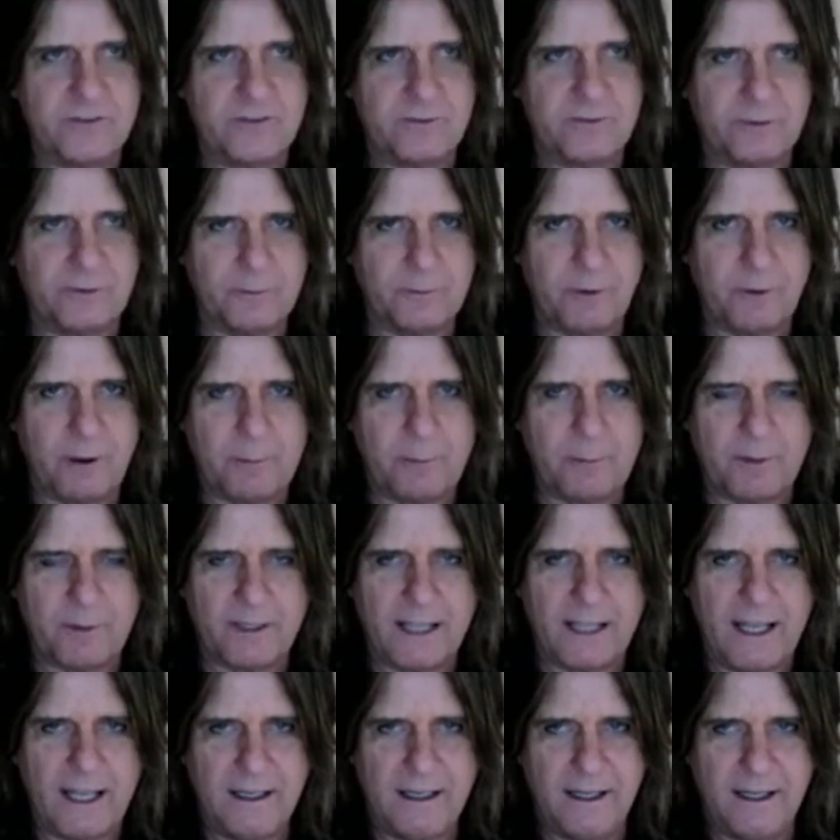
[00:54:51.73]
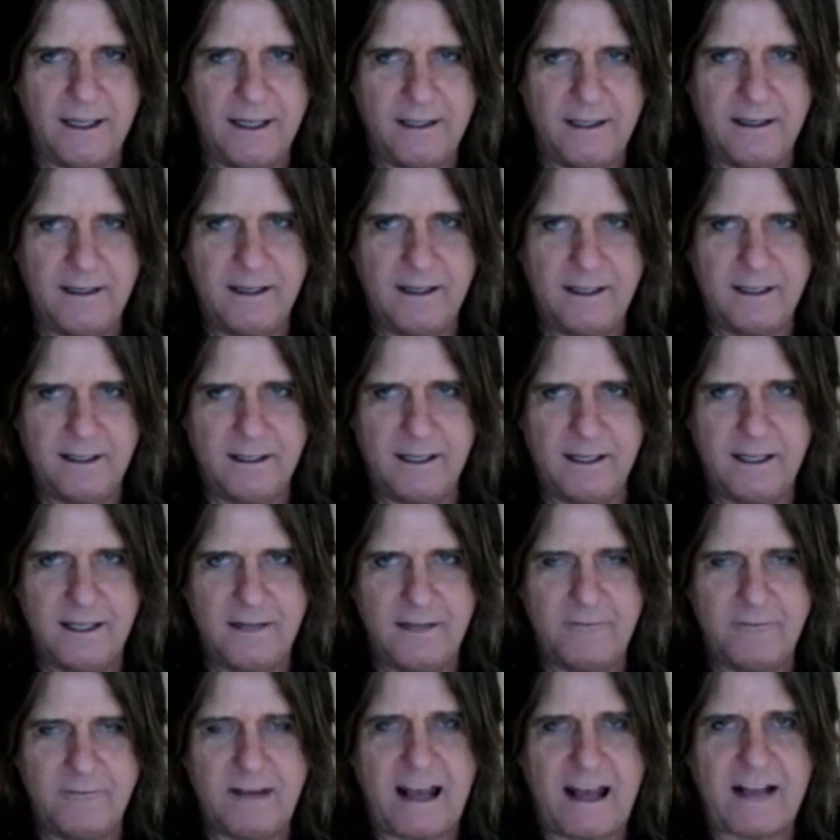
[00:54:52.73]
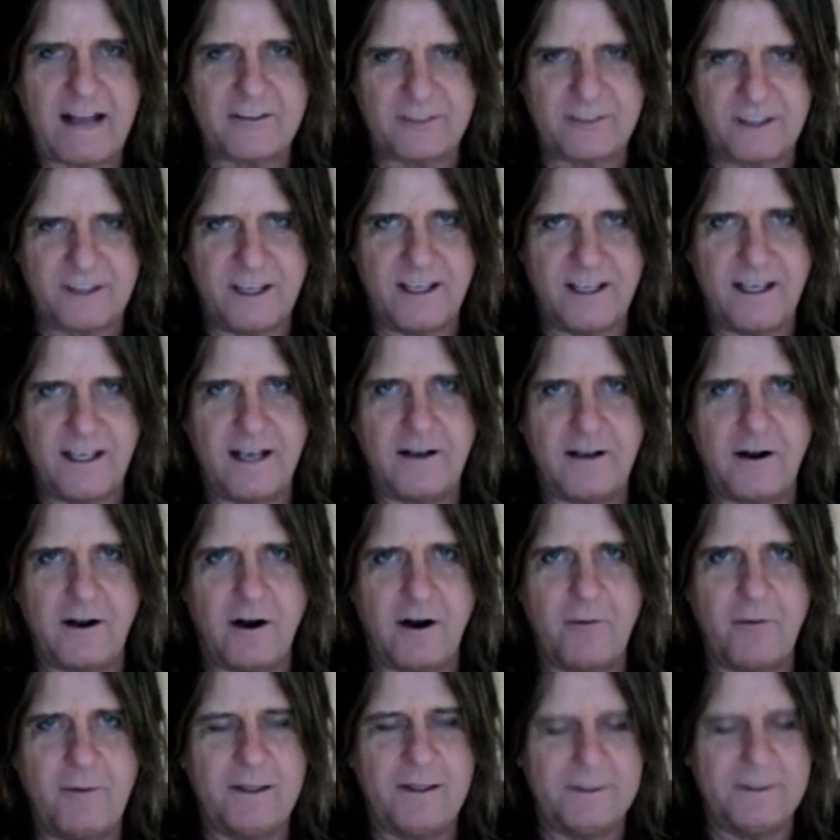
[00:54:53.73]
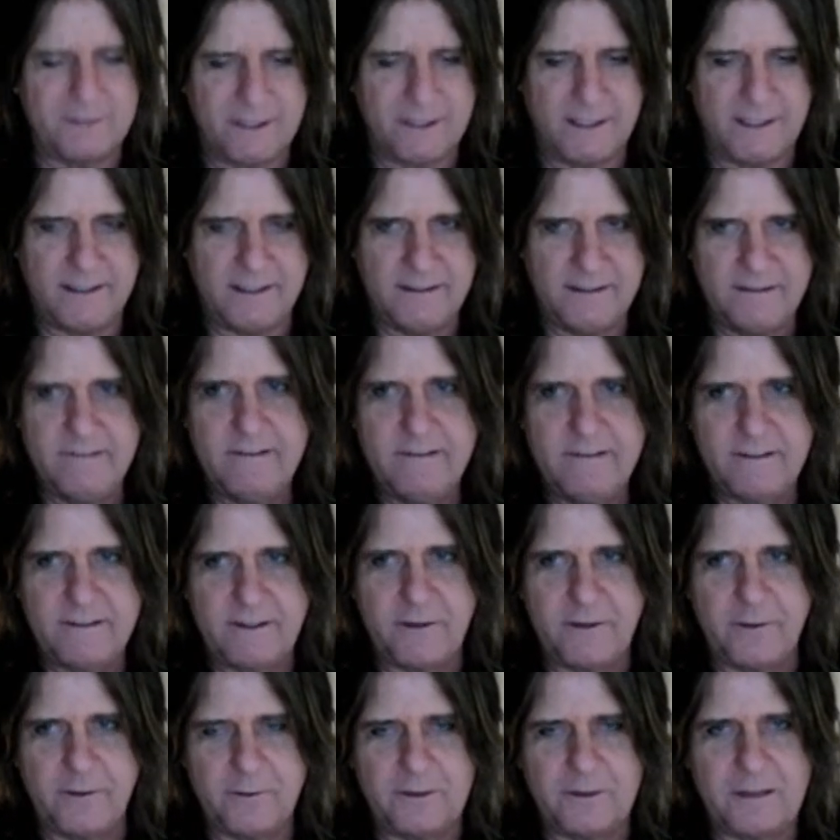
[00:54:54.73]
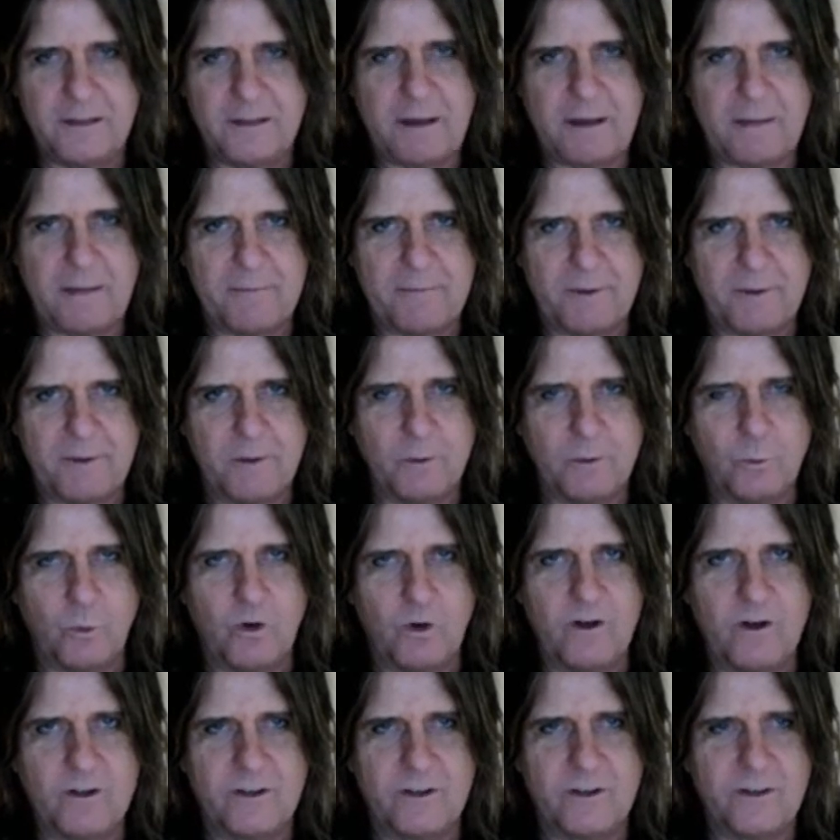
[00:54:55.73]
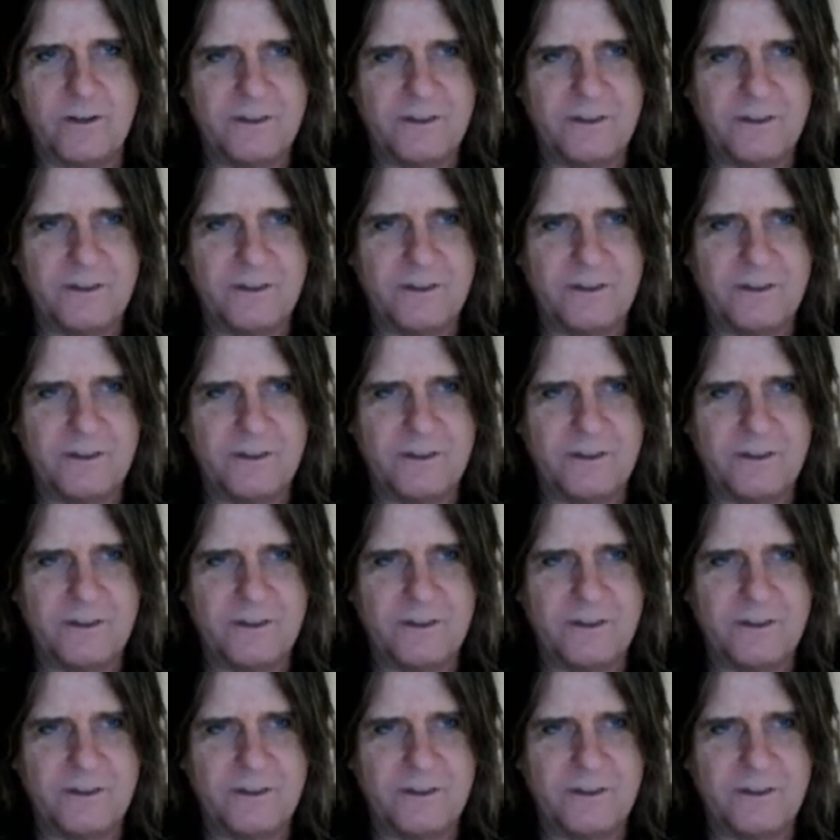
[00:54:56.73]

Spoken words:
for popping in and asking and commenting. You know, keep up the good work.